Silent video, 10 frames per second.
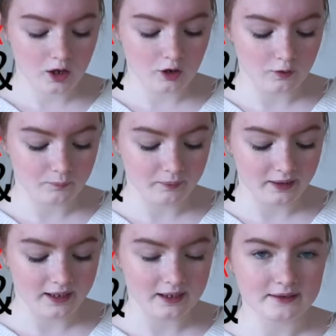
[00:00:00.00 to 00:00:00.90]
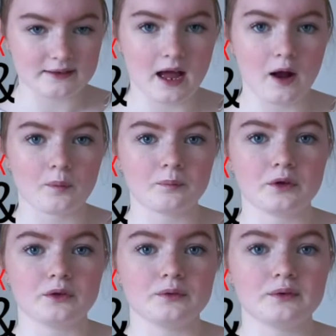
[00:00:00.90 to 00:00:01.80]
you would play down,
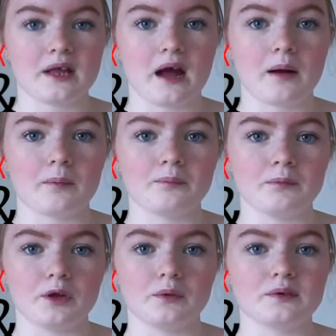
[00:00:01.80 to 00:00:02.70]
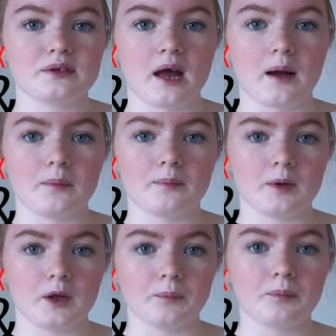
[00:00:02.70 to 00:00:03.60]
mute, down, mute, down,
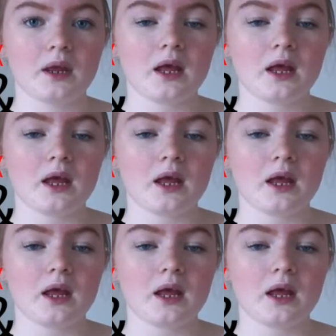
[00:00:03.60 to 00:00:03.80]
mute.